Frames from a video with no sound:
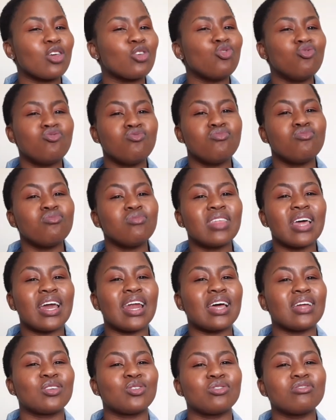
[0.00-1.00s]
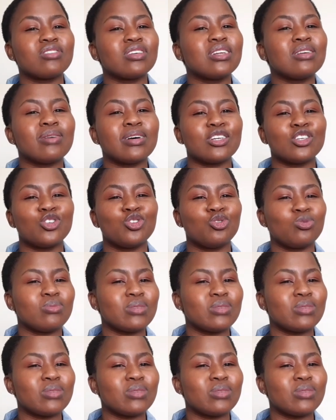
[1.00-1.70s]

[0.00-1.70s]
knew that I don't really want to do